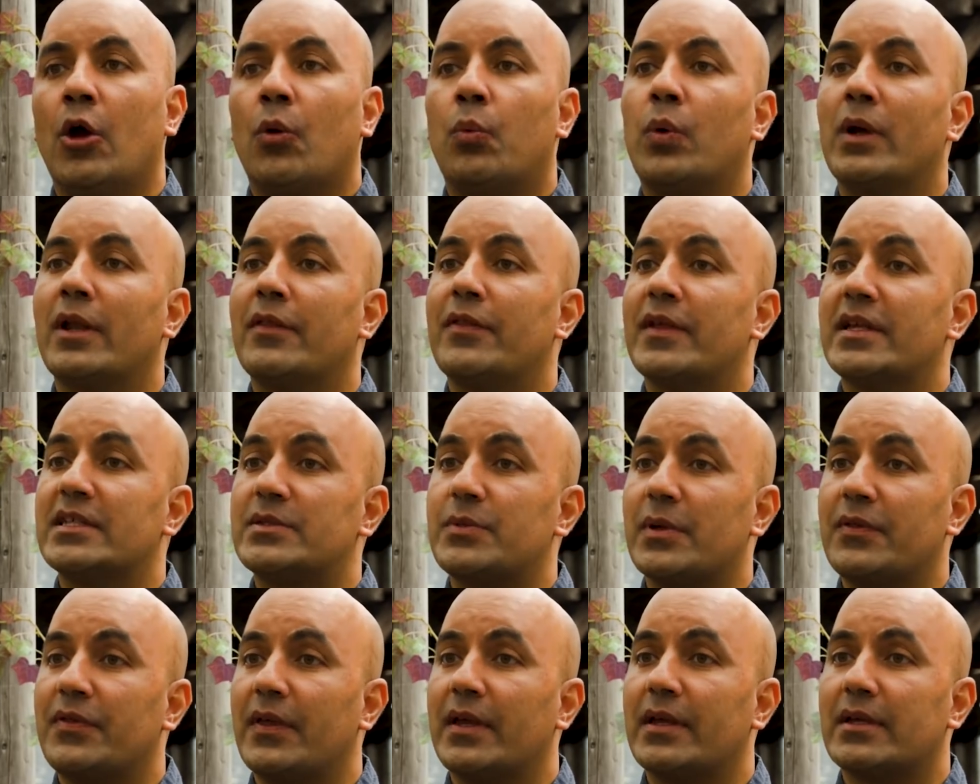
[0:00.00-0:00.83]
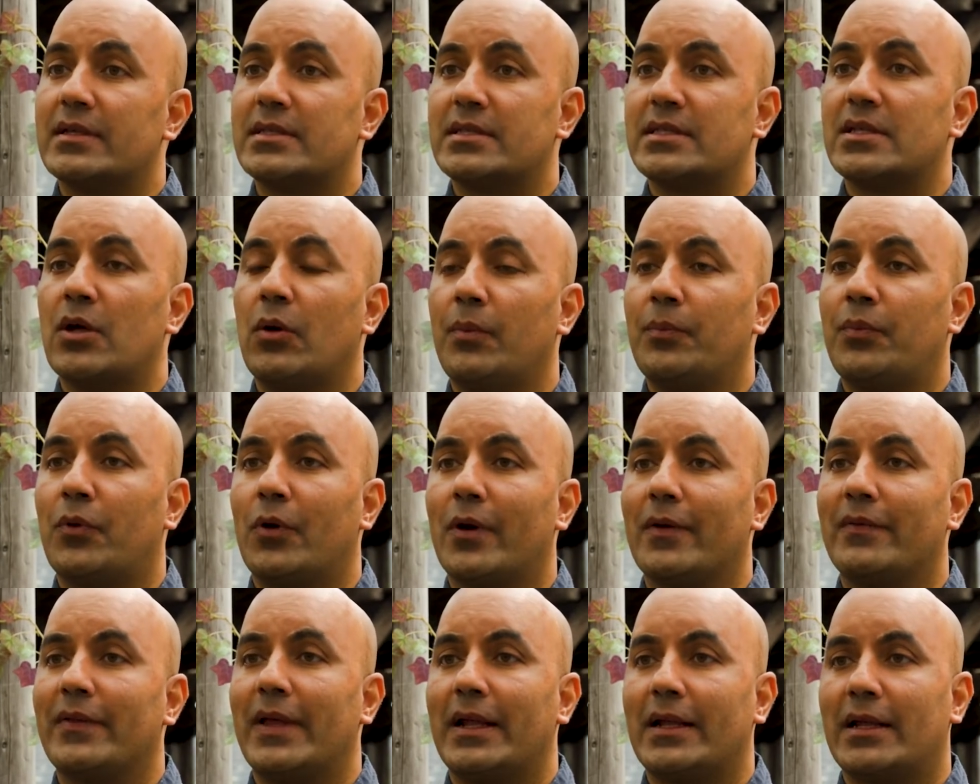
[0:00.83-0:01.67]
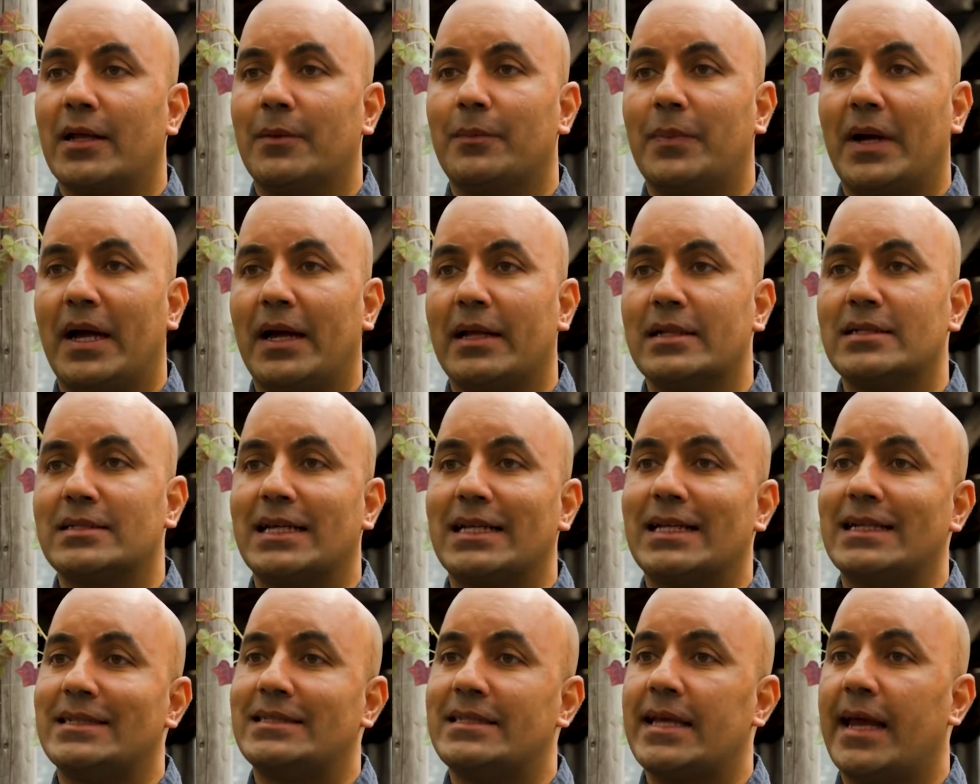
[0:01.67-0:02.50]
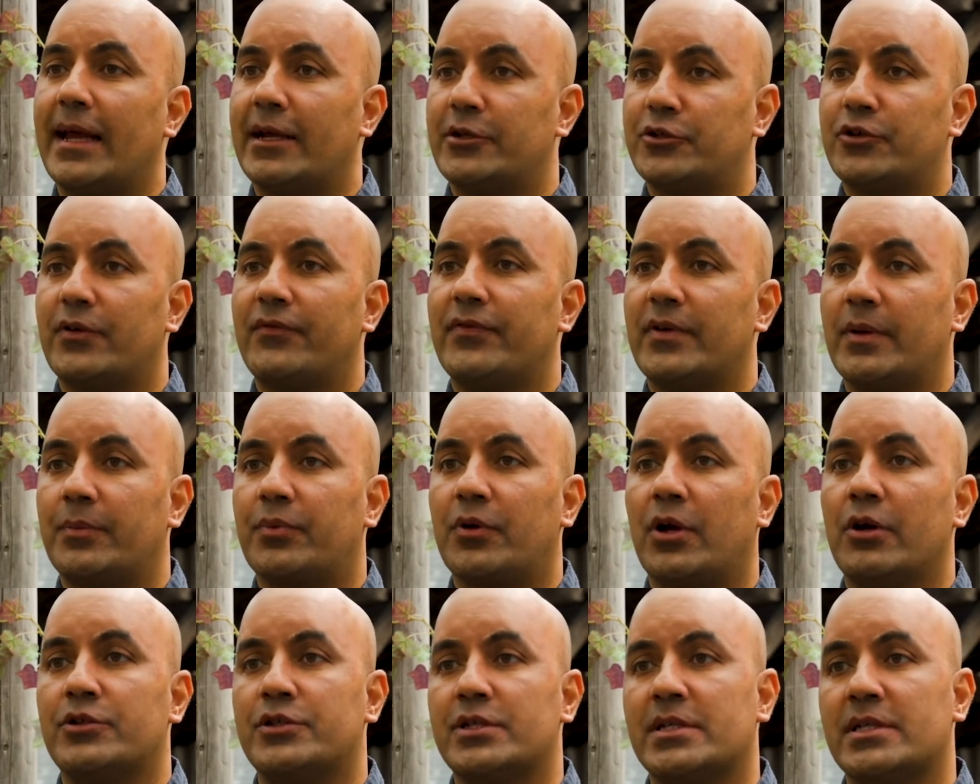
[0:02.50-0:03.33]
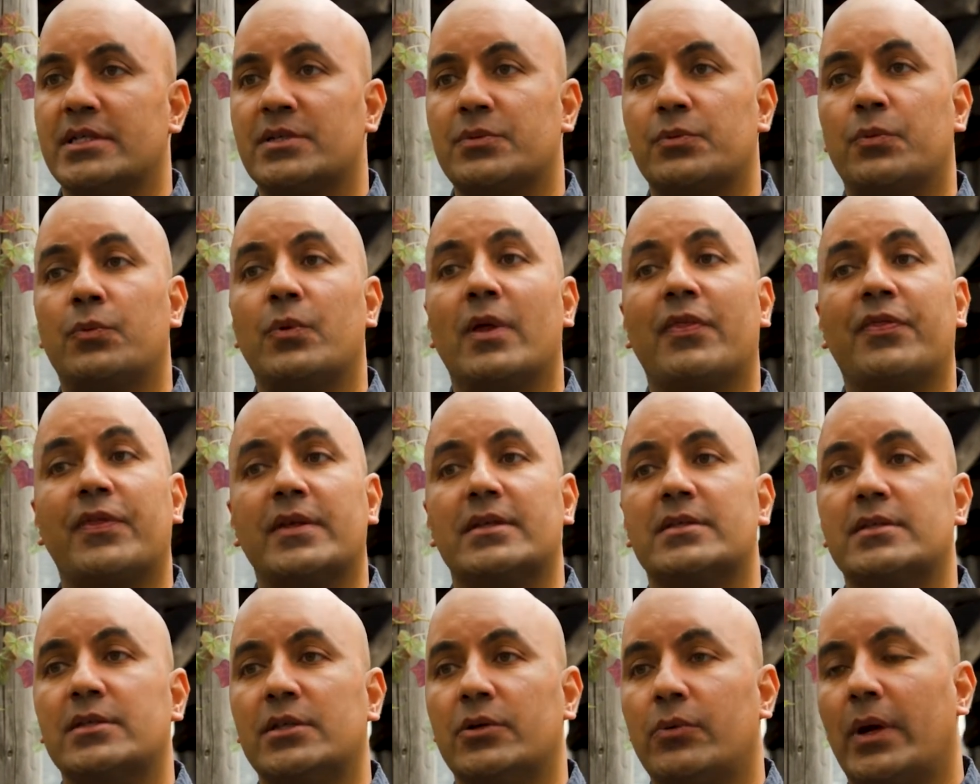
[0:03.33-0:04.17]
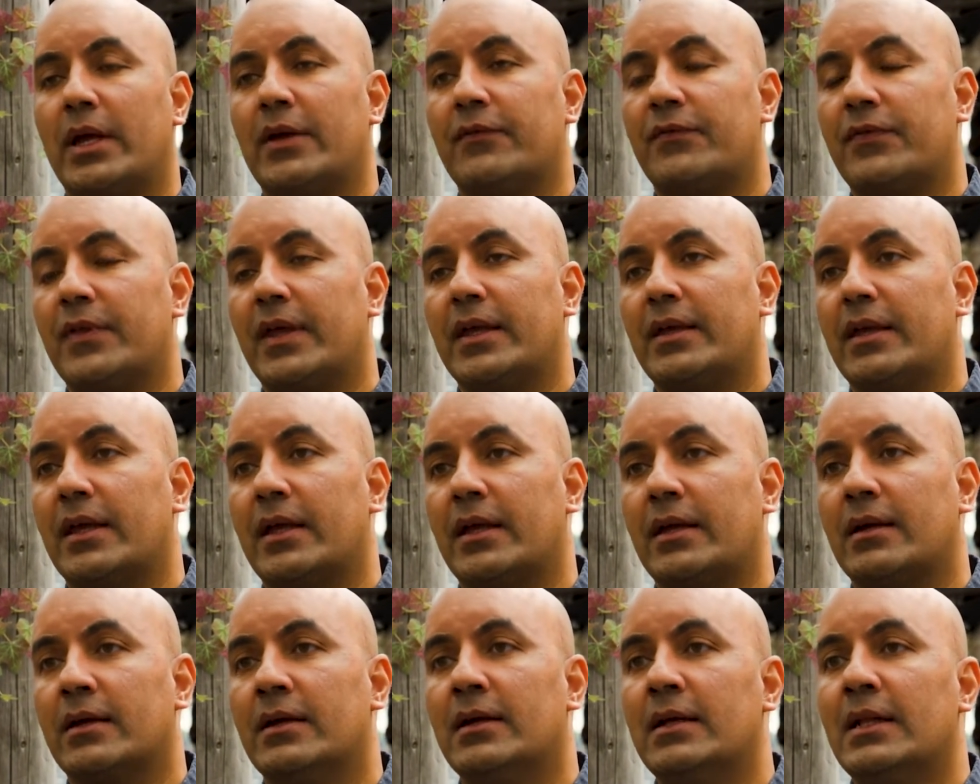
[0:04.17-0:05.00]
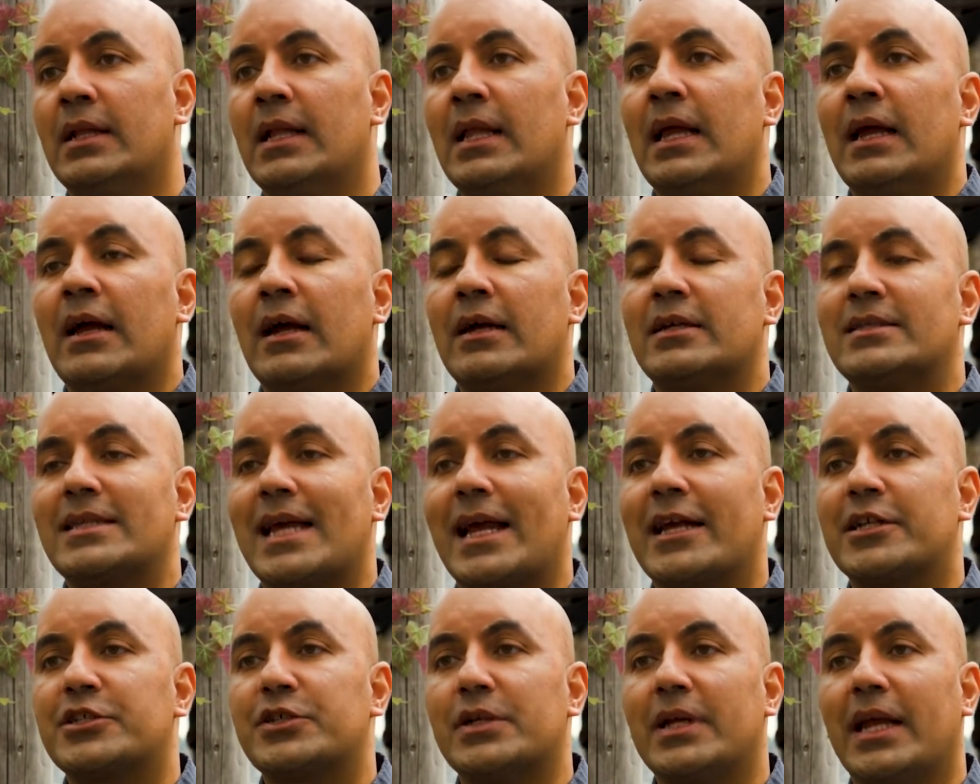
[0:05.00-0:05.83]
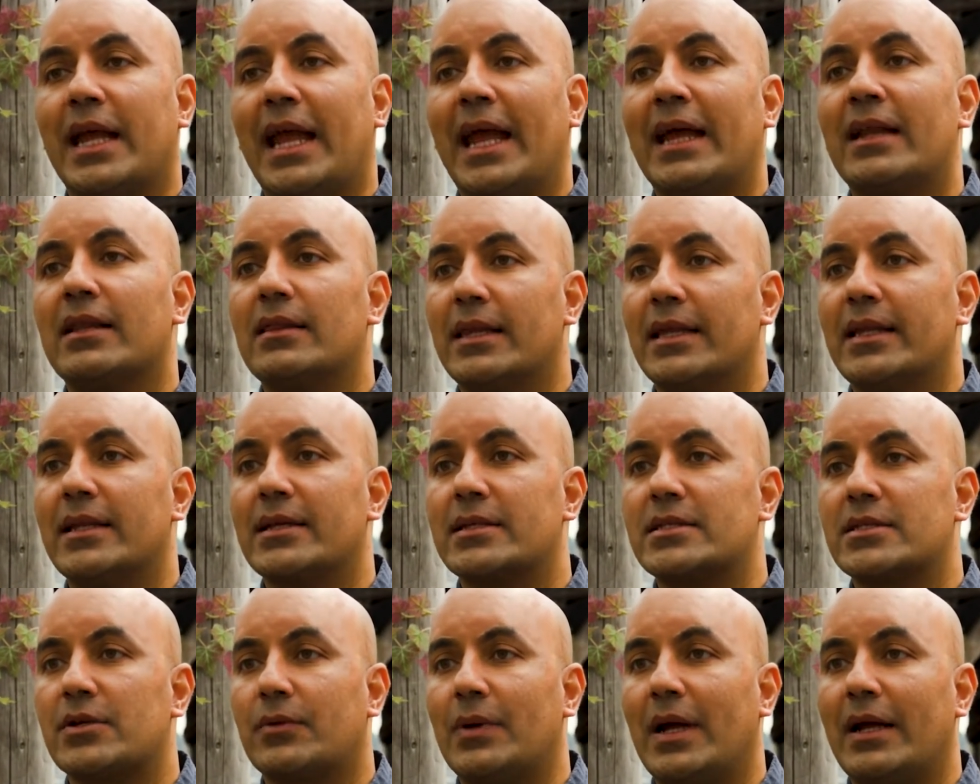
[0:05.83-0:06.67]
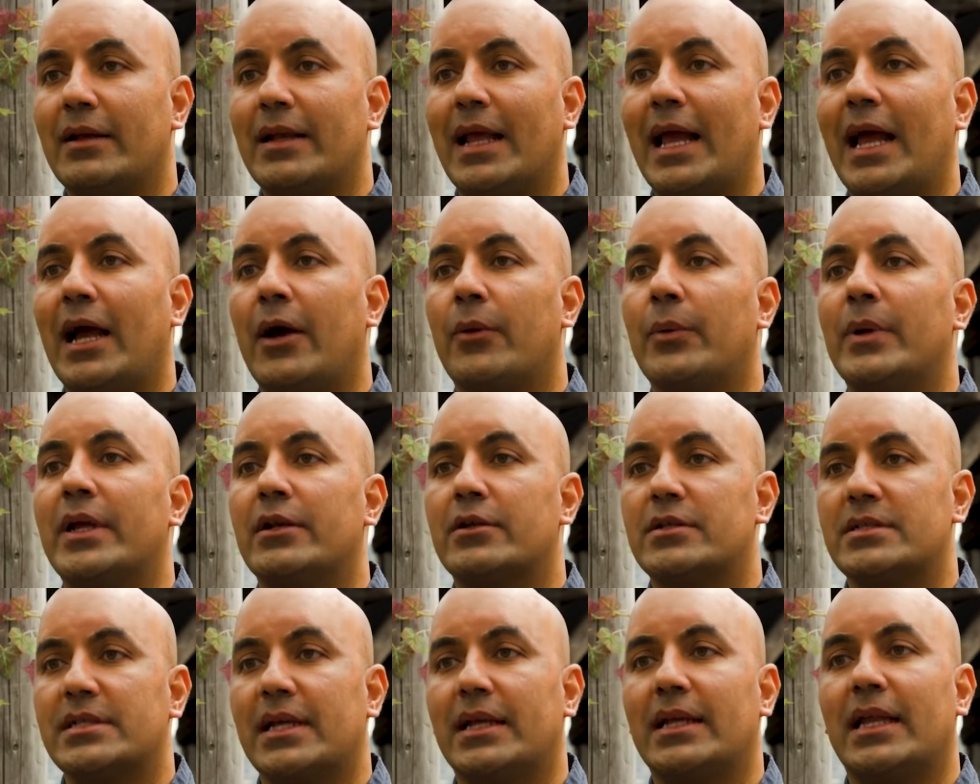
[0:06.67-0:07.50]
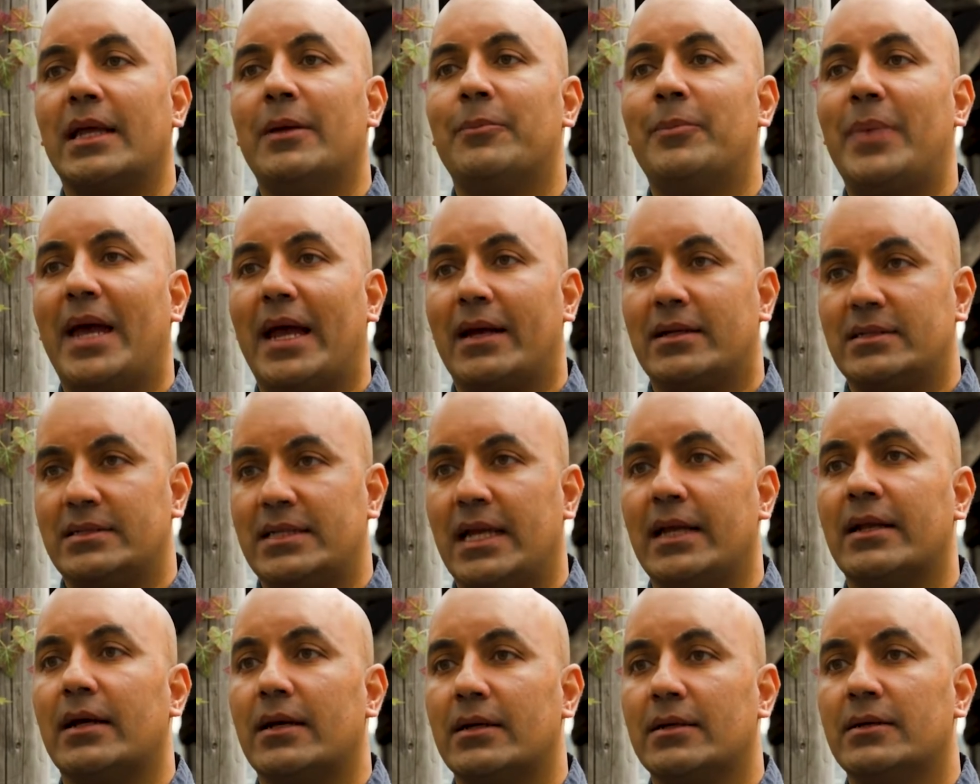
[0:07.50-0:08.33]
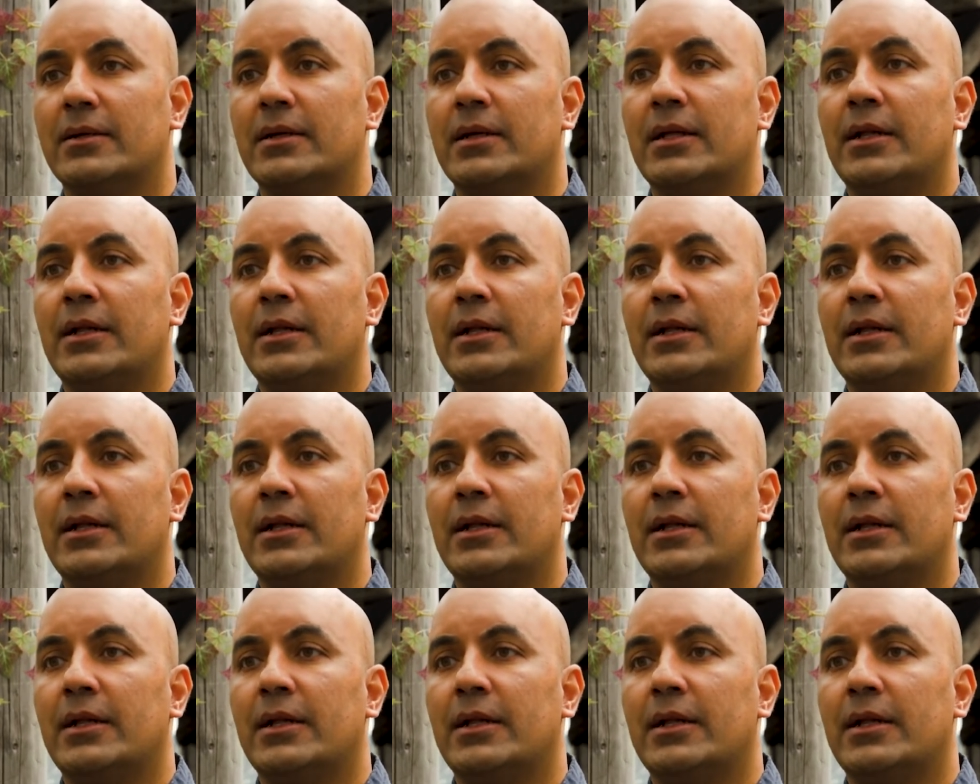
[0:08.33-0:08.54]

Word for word: One of the things we think is so important that combines kind of tech driven approaches with this new way of thinking is actually analytics around how we understand impact data.